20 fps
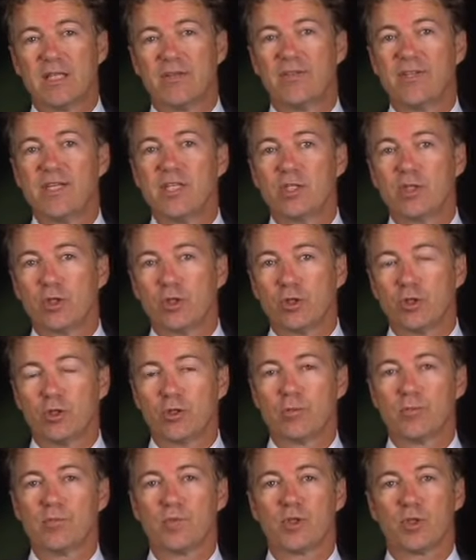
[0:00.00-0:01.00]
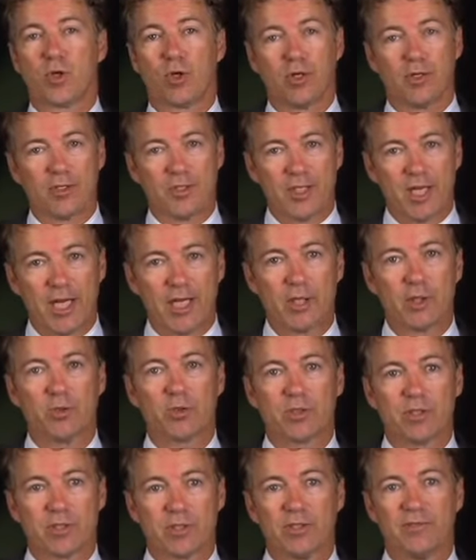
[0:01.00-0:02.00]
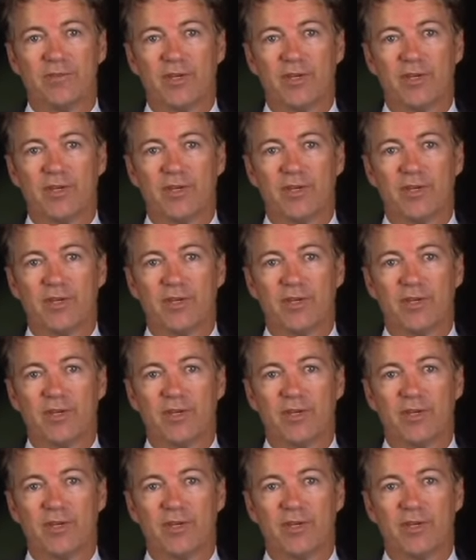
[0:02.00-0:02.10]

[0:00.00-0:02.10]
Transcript: These terms are dangerously